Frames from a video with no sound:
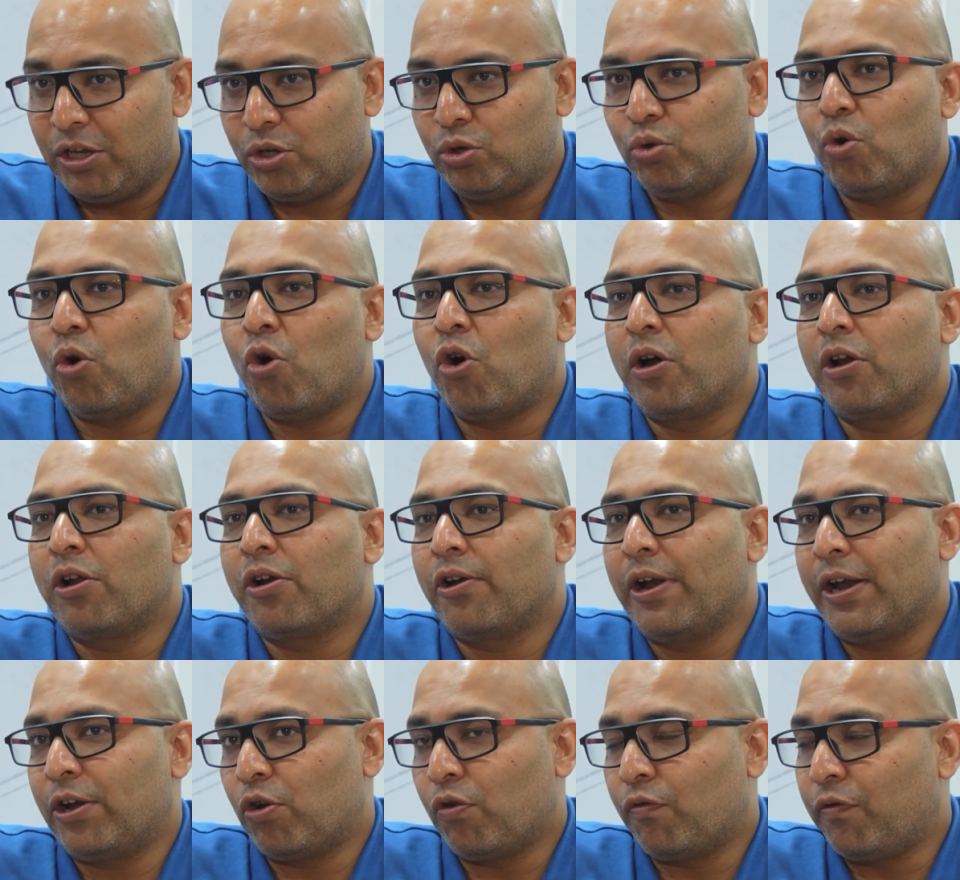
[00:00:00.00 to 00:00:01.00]
to order
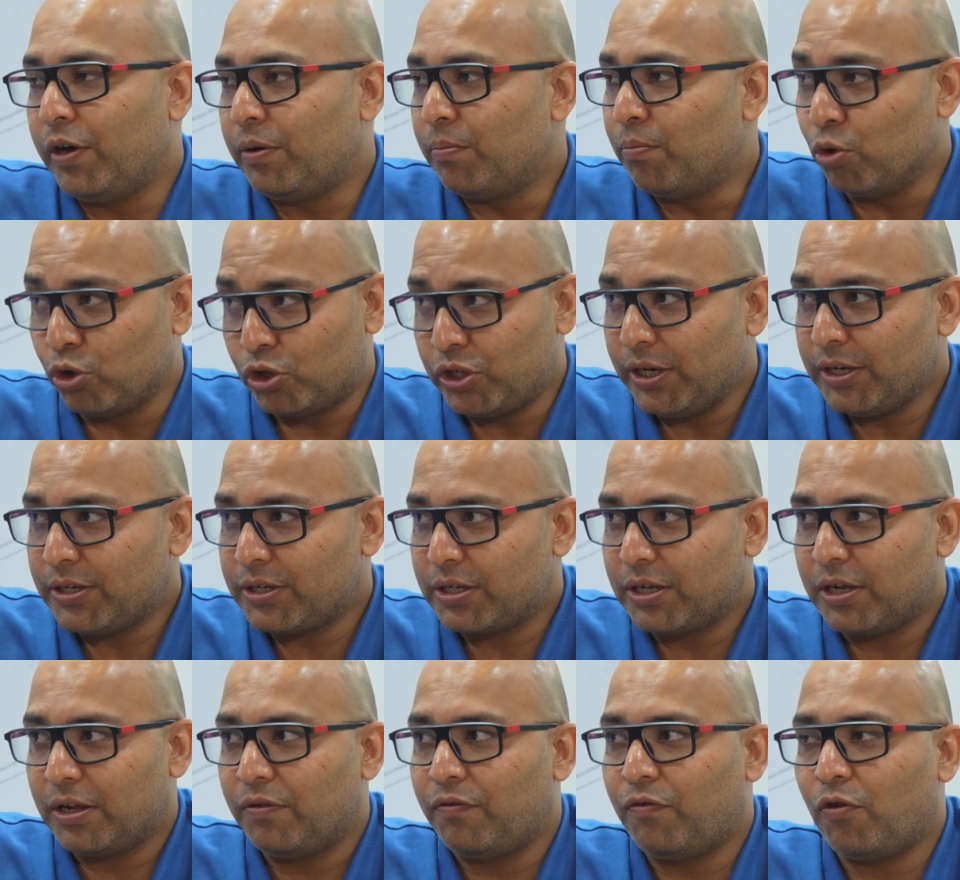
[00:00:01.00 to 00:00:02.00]
retrofit bushings
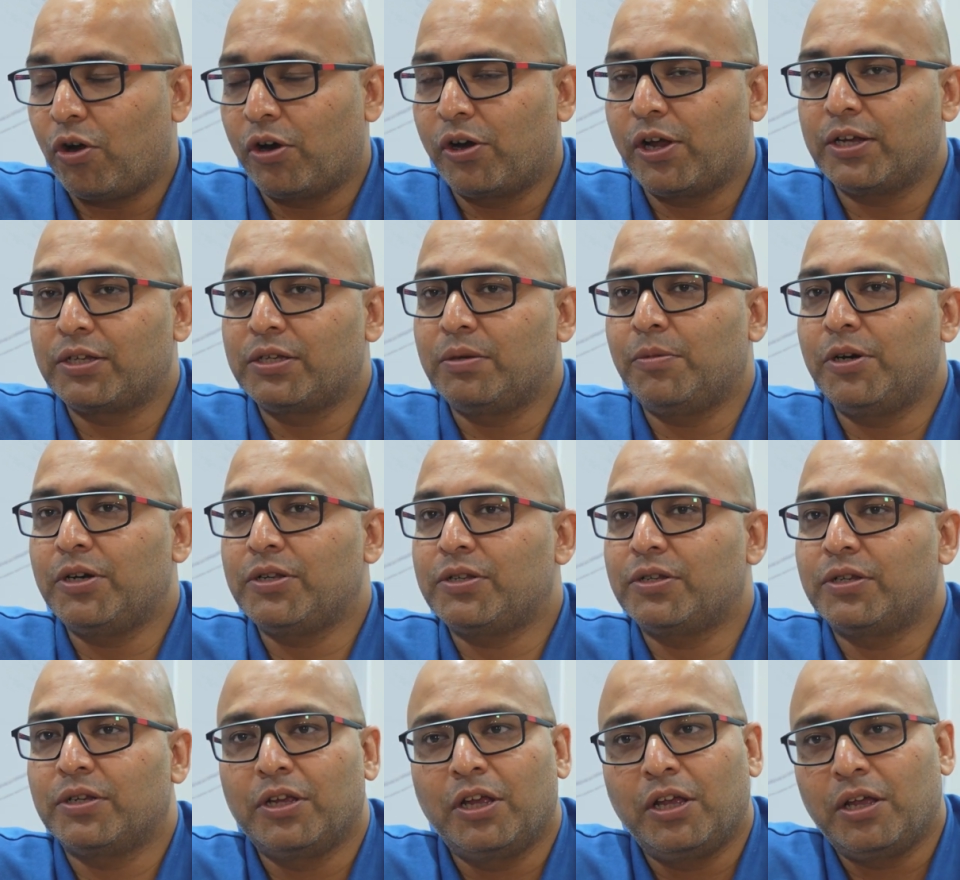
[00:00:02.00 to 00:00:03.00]
for
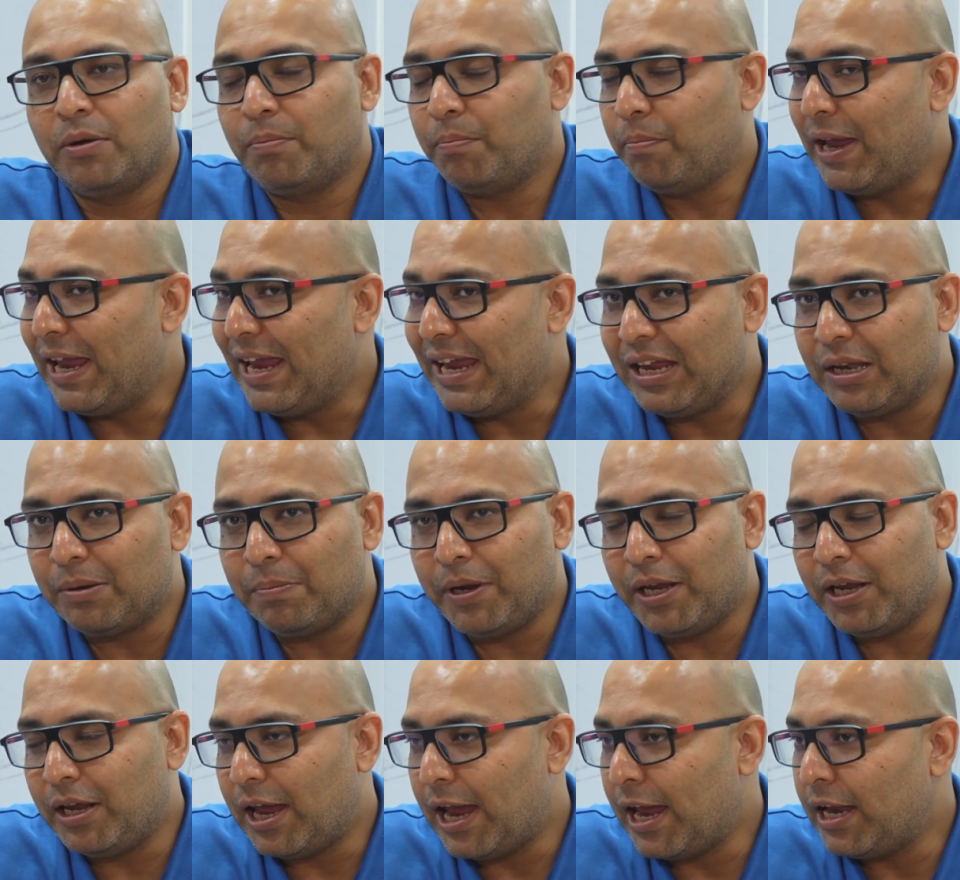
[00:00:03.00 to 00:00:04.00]
customers. May it
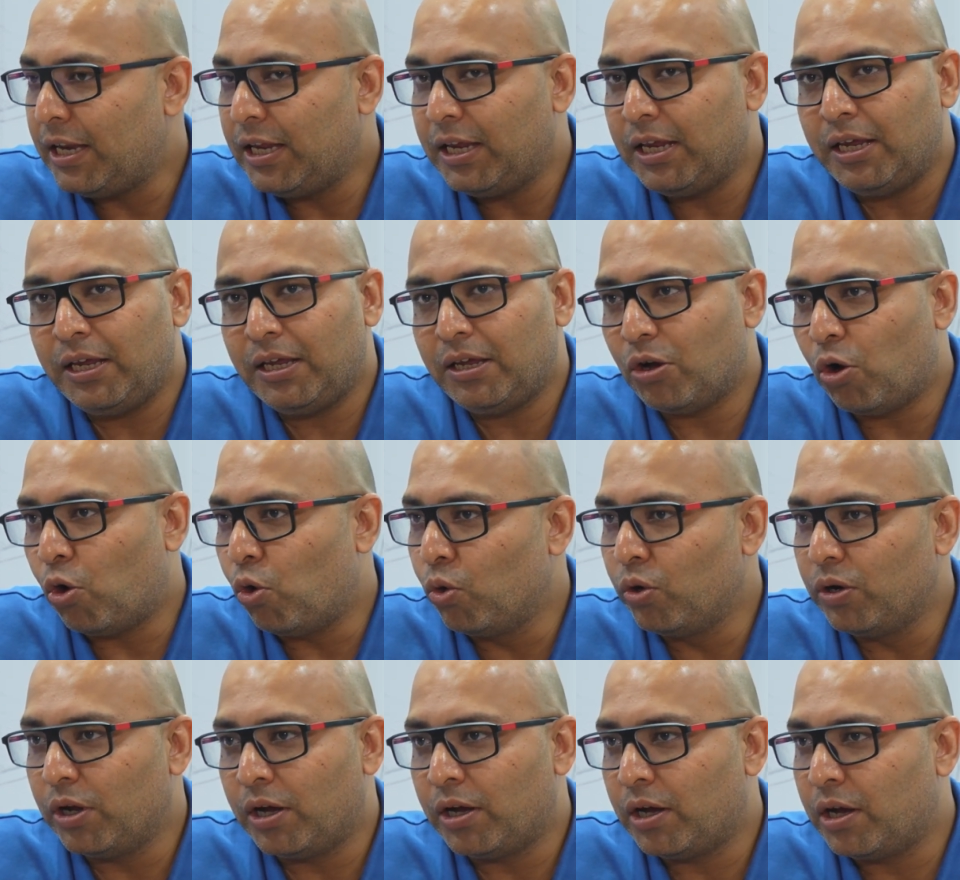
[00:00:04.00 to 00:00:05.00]
be any
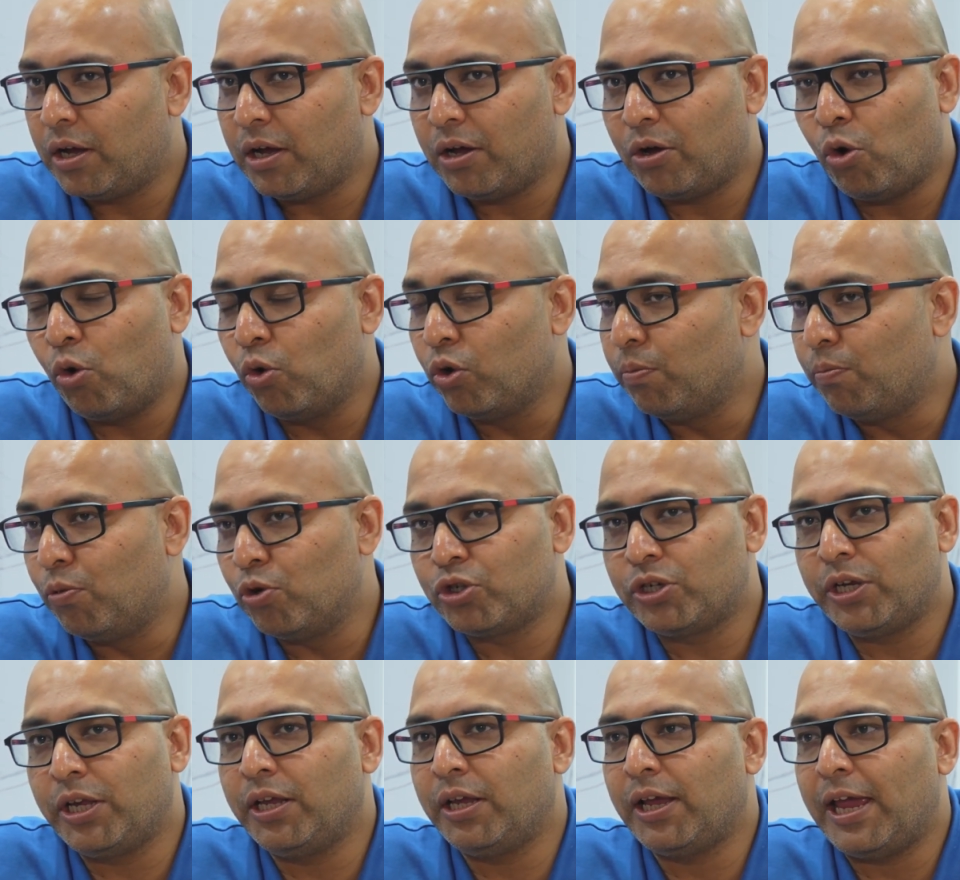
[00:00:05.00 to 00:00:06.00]
old
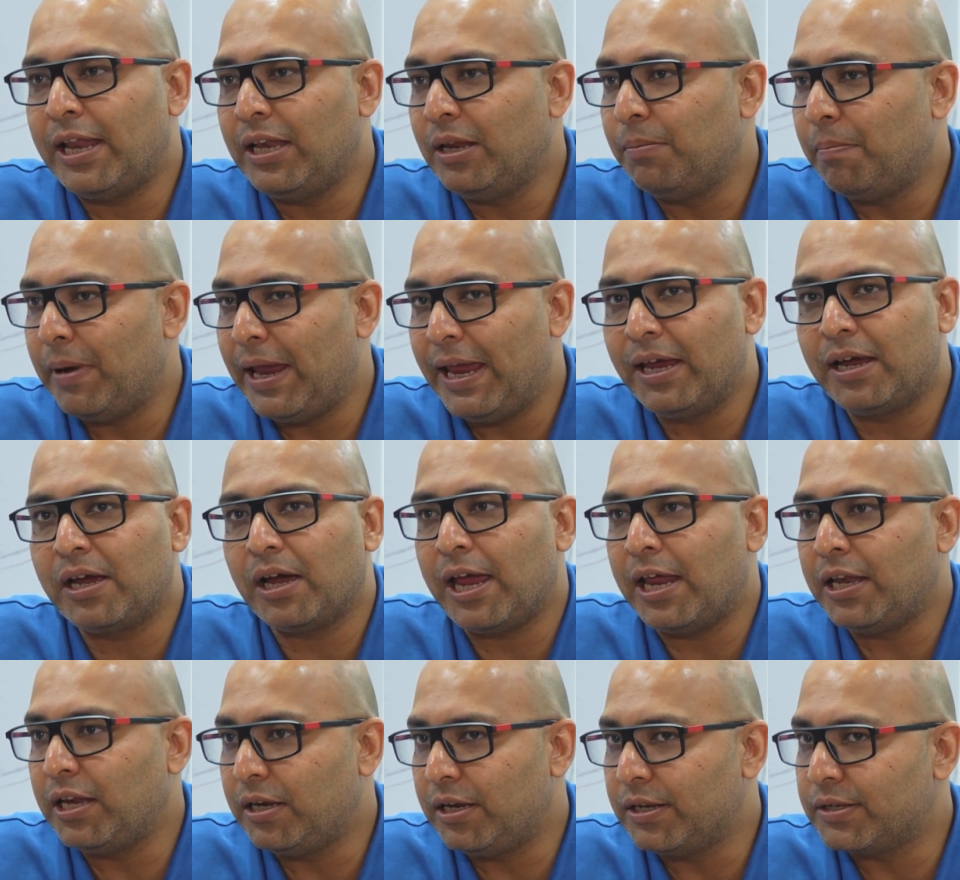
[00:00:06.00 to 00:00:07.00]
bushing, any make,
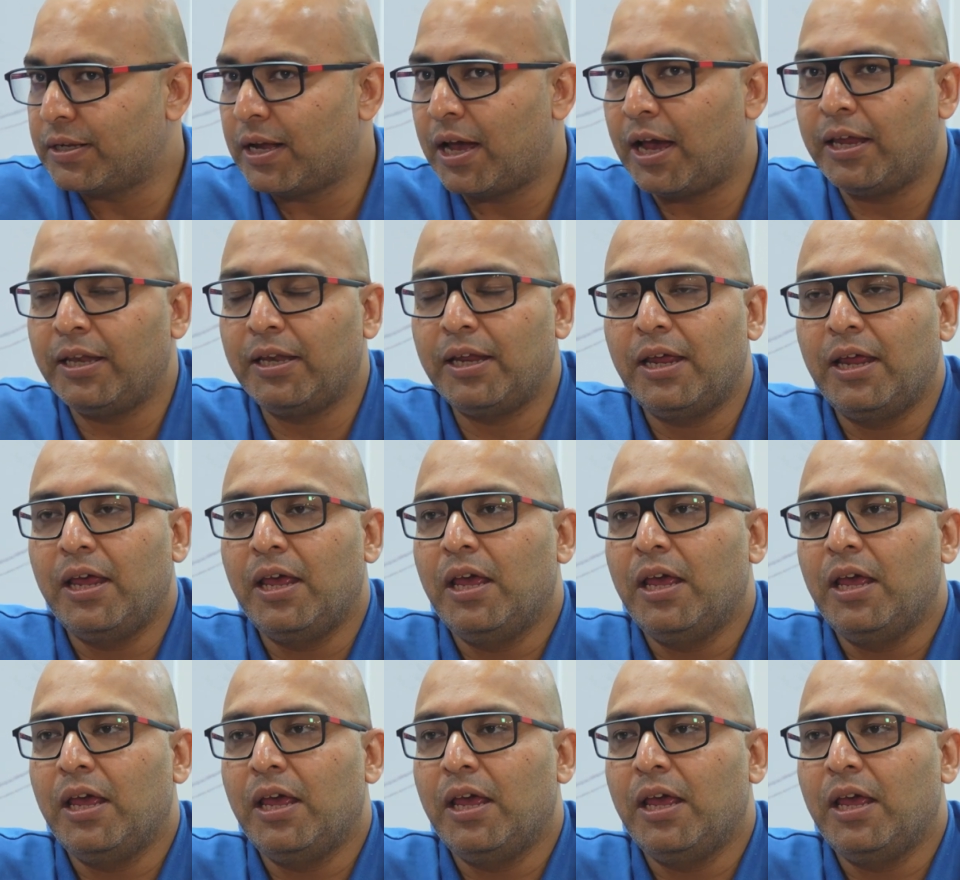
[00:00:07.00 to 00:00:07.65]
any design.